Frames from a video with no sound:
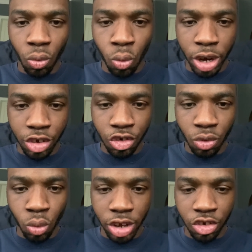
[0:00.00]
Which
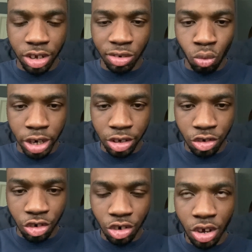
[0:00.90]
Witch is
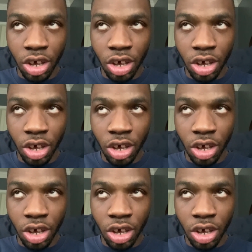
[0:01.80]
Which.